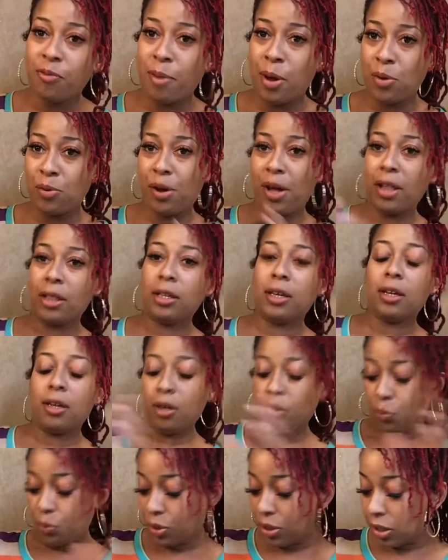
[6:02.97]
my wallet
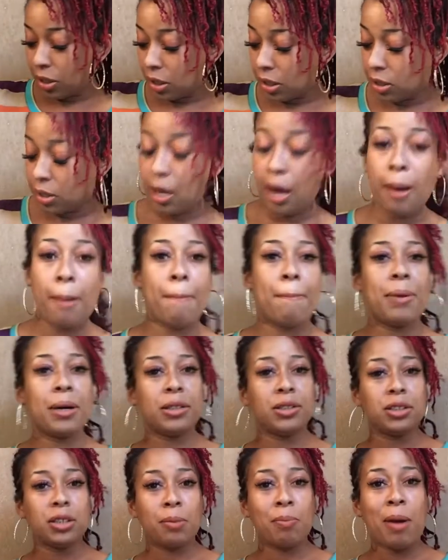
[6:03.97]
was a
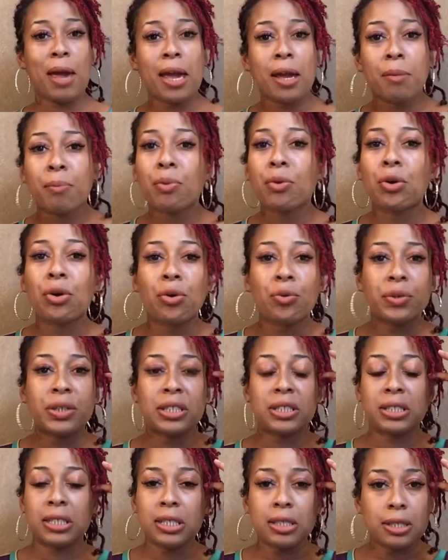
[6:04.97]
bunch of paper,
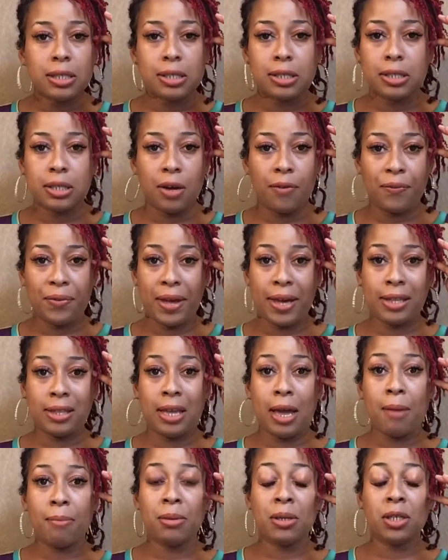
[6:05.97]
receipts, and stuff like
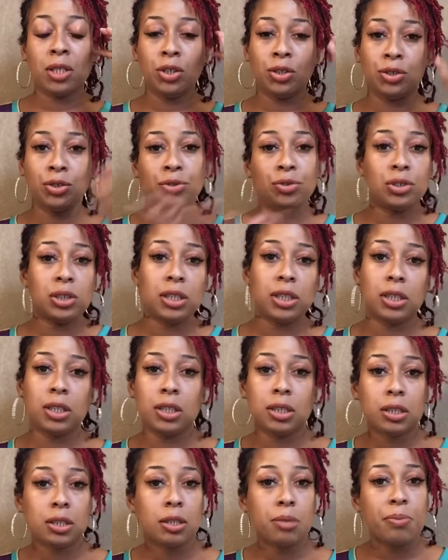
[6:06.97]
that, because usually
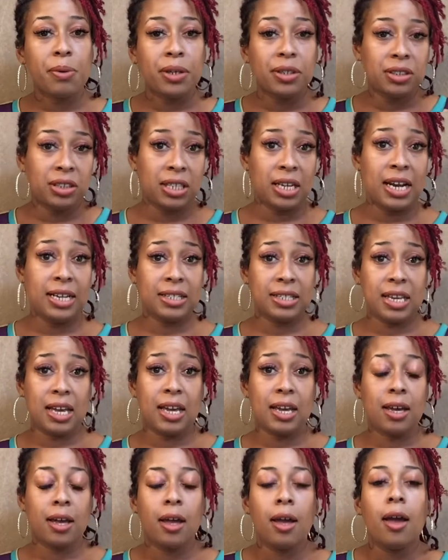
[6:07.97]
this is the purse that I
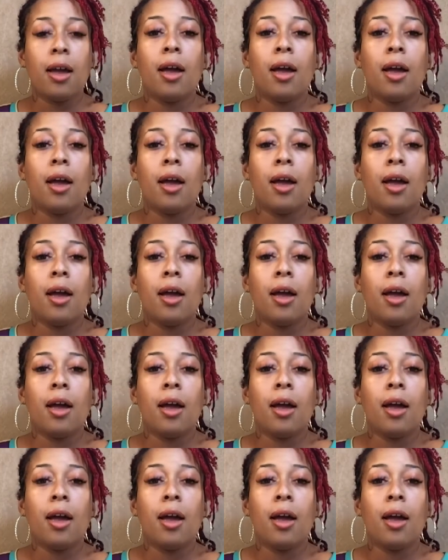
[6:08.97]
take